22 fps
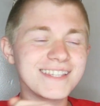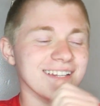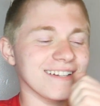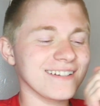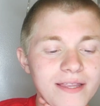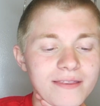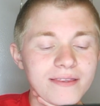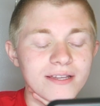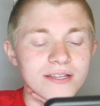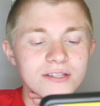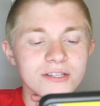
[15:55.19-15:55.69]

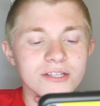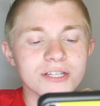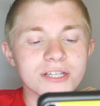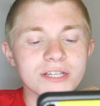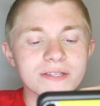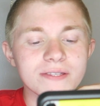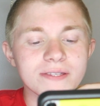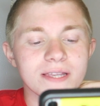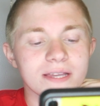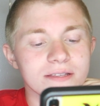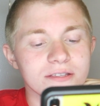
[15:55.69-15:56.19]
And then she
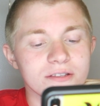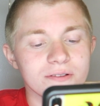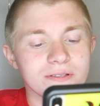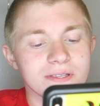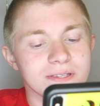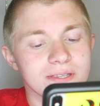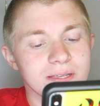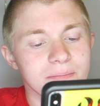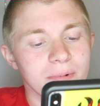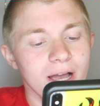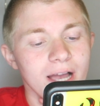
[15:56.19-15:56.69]
said, Jalissa
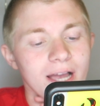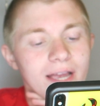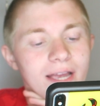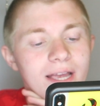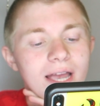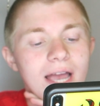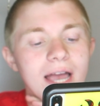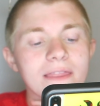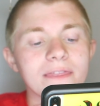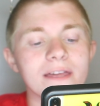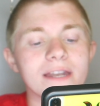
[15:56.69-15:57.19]
said bye,
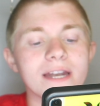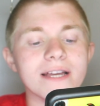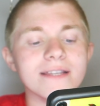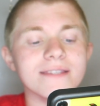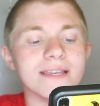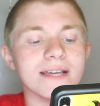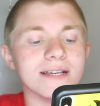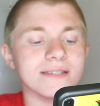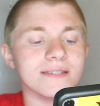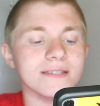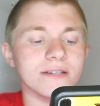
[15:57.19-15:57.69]
and then I
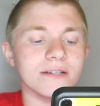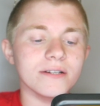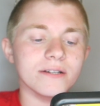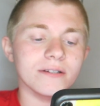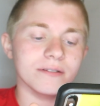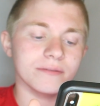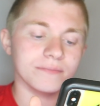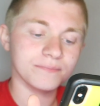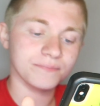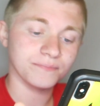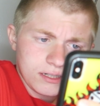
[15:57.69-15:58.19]
texted
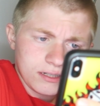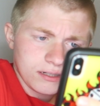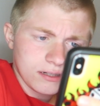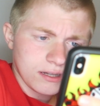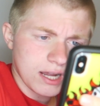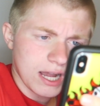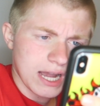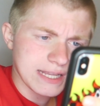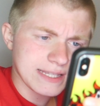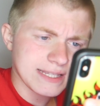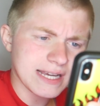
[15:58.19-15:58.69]

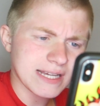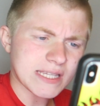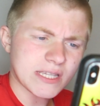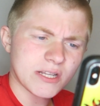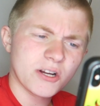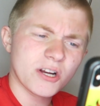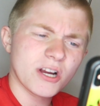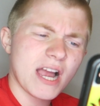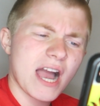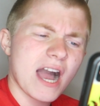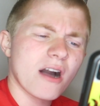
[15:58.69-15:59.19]

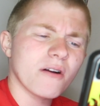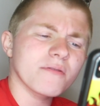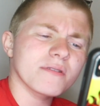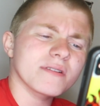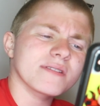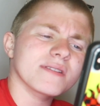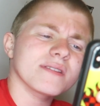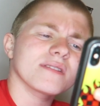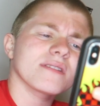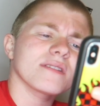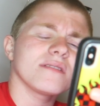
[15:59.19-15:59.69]
her
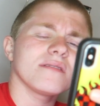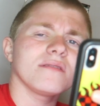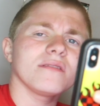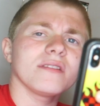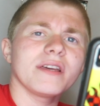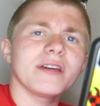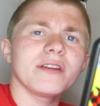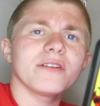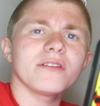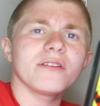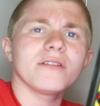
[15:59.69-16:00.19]
hours
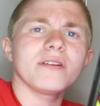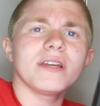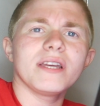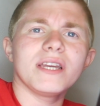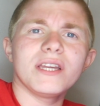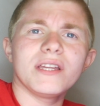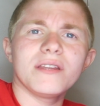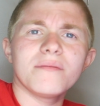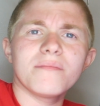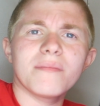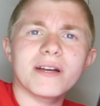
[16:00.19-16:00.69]
later
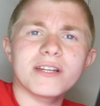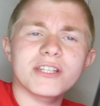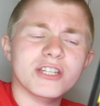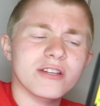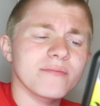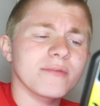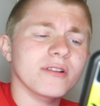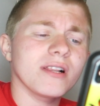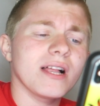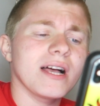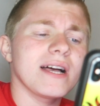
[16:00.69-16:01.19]
in my
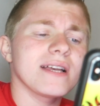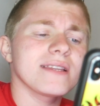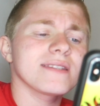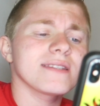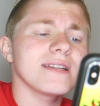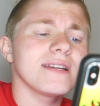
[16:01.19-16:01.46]
gym class,